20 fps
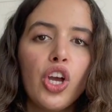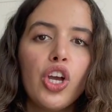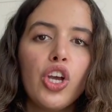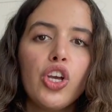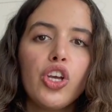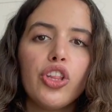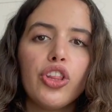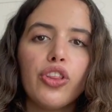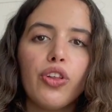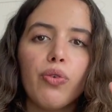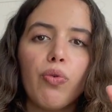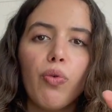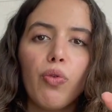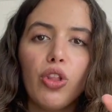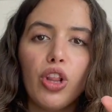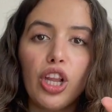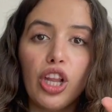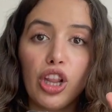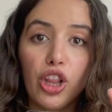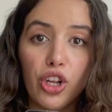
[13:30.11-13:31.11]
the
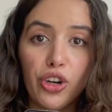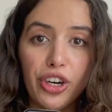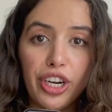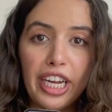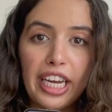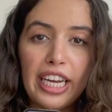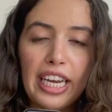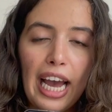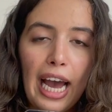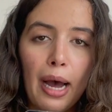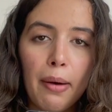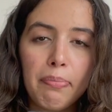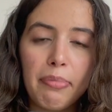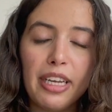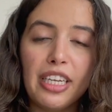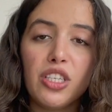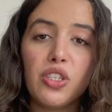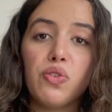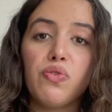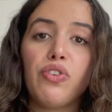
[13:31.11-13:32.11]
learning cap
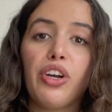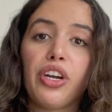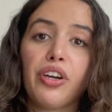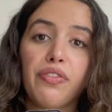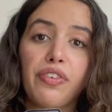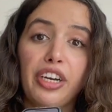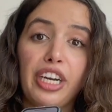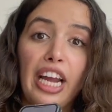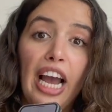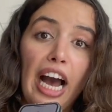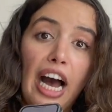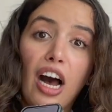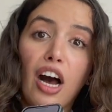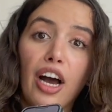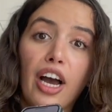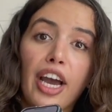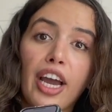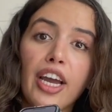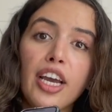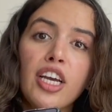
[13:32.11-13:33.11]
is very, very
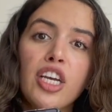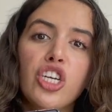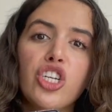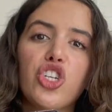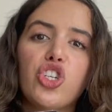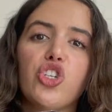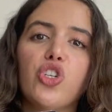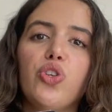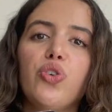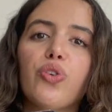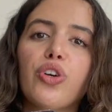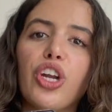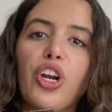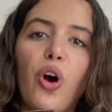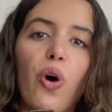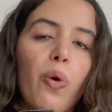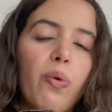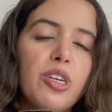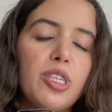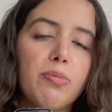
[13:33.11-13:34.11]
high. So you can
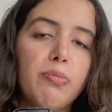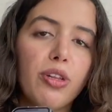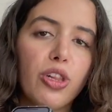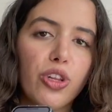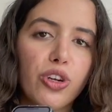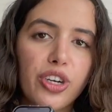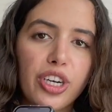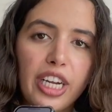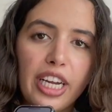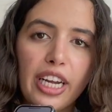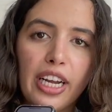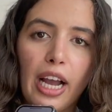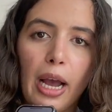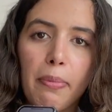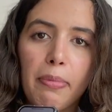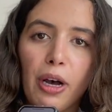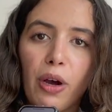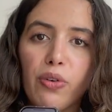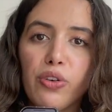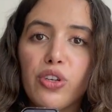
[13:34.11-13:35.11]
always be learning
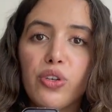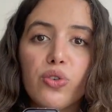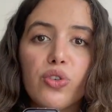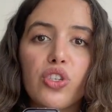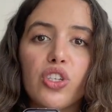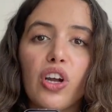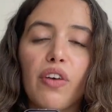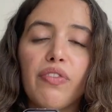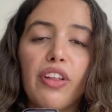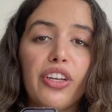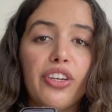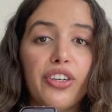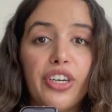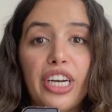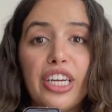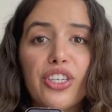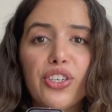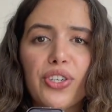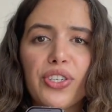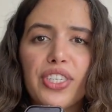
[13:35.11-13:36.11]
about new stuff that you're
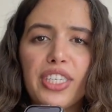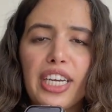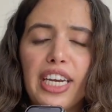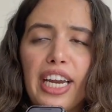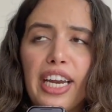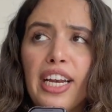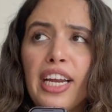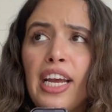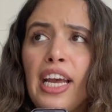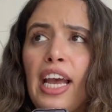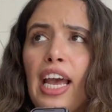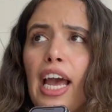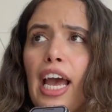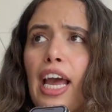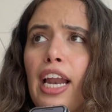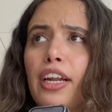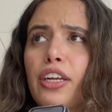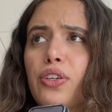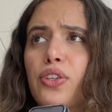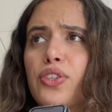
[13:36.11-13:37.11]
interested in. And
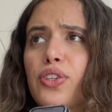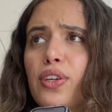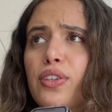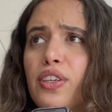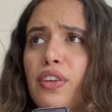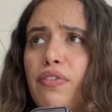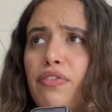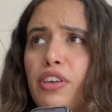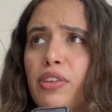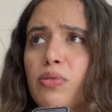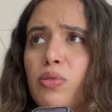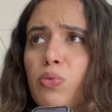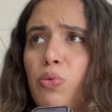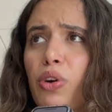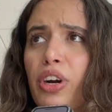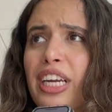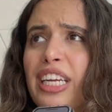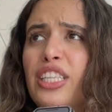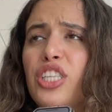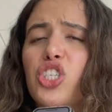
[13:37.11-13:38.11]
consulting firms work
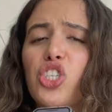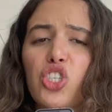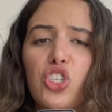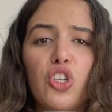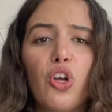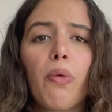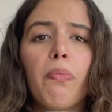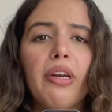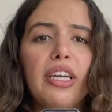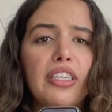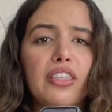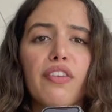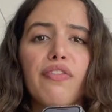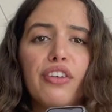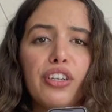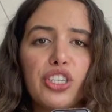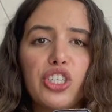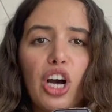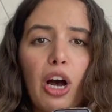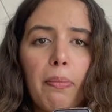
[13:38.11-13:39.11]
in so many different
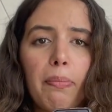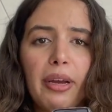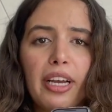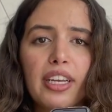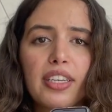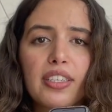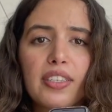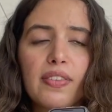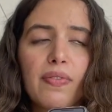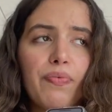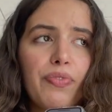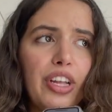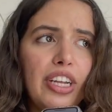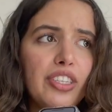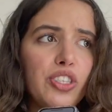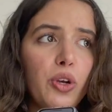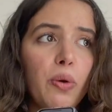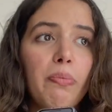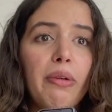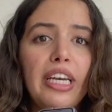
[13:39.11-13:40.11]
topics and so
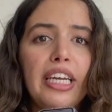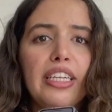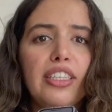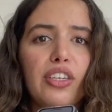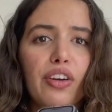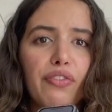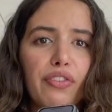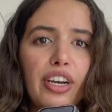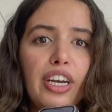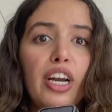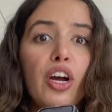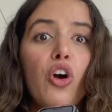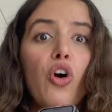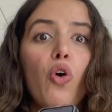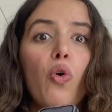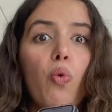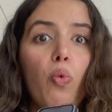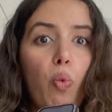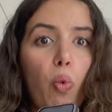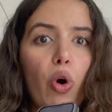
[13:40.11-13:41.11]
many different
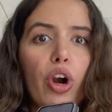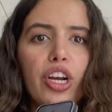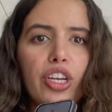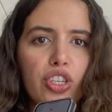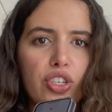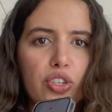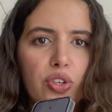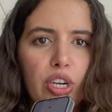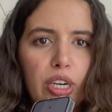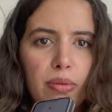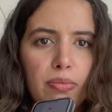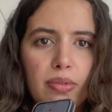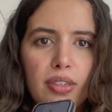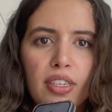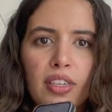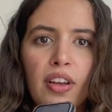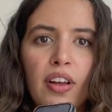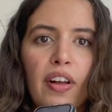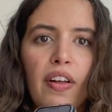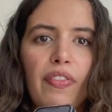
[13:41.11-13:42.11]
work streams
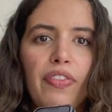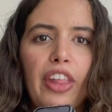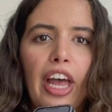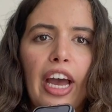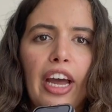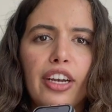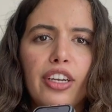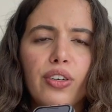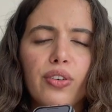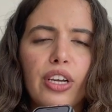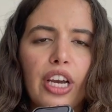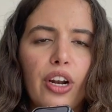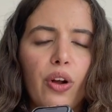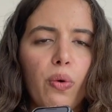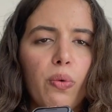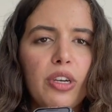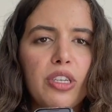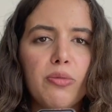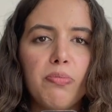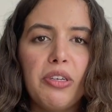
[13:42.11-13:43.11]
that you can
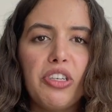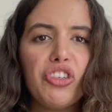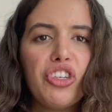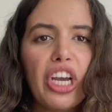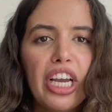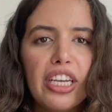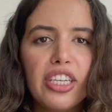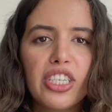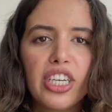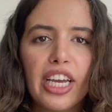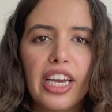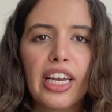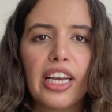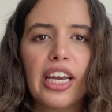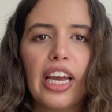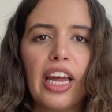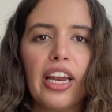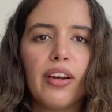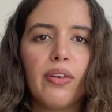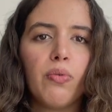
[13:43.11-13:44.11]
always be changing
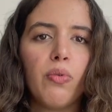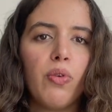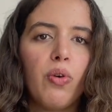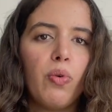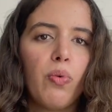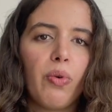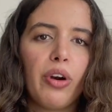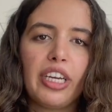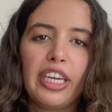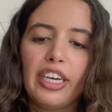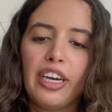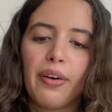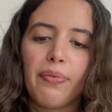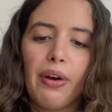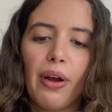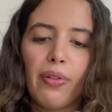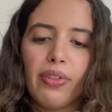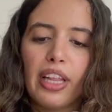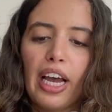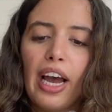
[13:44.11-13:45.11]
and working around
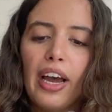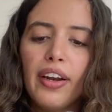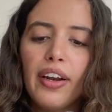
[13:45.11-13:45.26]
that.